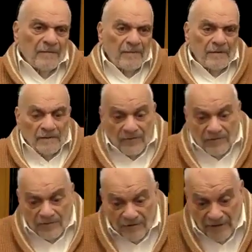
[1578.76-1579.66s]
Because
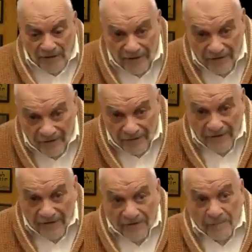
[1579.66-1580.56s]
Christianity was
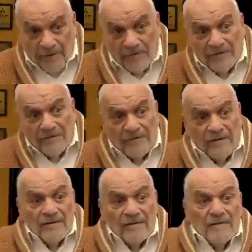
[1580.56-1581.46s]
exposed
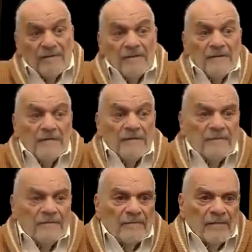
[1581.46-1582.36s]

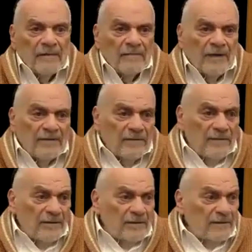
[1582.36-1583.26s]
by the
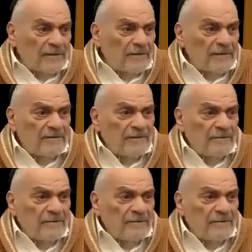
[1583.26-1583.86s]
Holocaust.